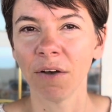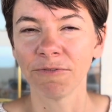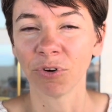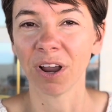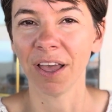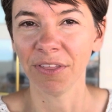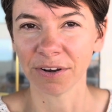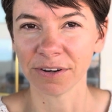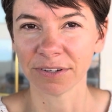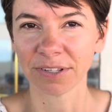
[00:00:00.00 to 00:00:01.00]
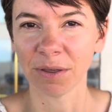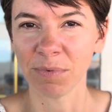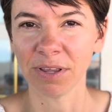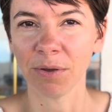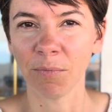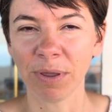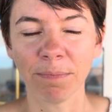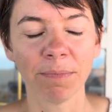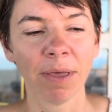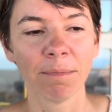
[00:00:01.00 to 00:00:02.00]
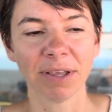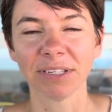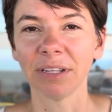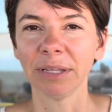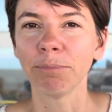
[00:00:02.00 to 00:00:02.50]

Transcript: for others, and we basically